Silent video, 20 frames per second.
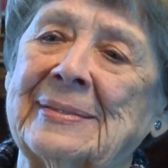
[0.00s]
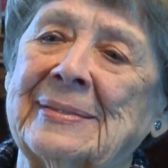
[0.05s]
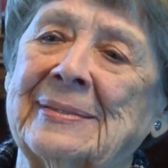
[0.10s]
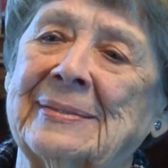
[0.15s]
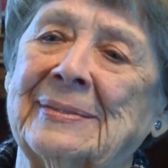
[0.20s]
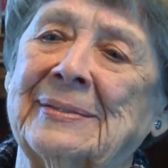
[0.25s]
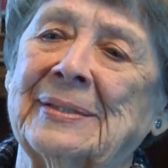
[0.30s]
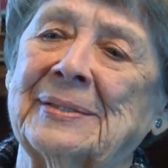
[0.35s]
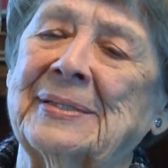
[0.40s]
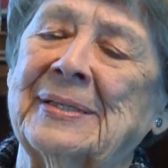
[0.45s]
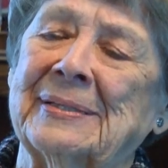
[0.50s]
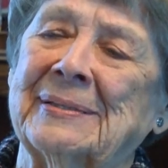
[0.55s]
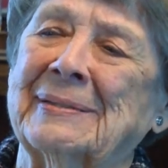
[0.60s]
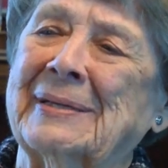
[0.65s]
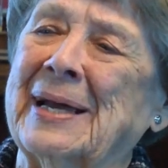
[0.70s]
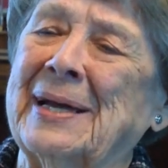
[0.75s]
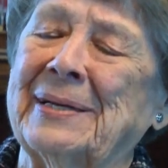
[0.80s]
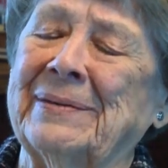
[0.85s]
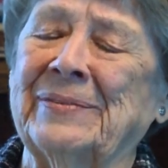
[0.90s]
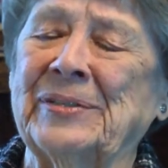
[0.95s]
as just a
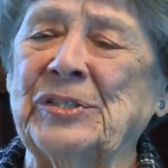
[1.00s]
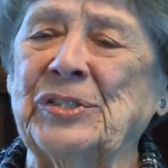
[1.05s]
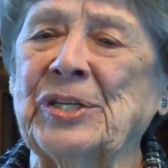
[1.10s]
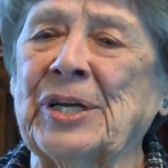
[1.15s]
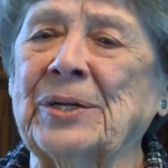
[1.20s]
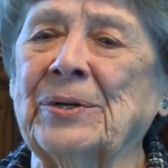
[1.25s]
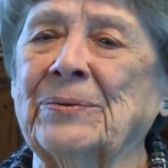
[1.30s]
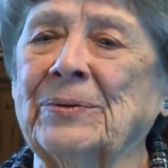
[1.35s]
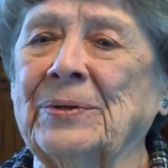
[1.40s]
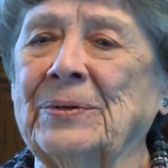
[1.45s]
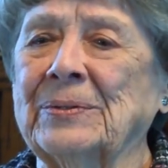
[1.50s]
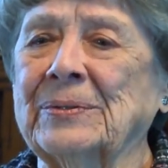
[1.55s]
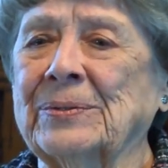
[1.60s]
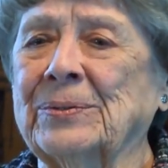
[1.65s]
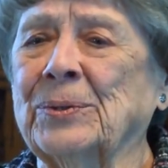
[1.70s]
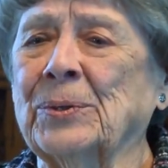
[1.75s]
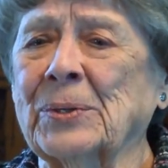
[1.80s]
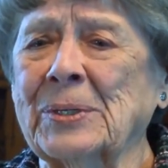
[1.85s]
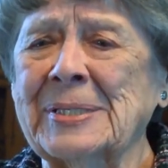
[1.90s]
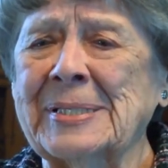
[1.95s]
kind of a general
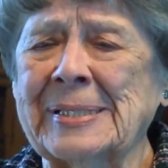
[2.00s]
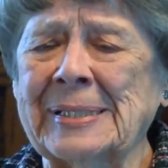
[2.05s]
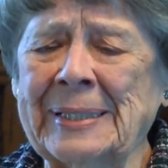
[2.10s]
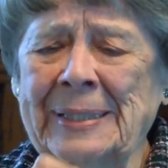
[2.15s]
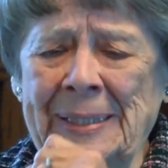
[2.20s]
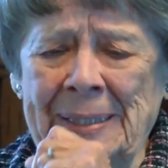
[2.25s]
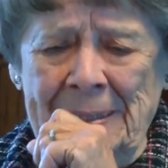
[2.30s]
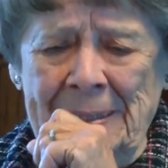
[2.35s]
course,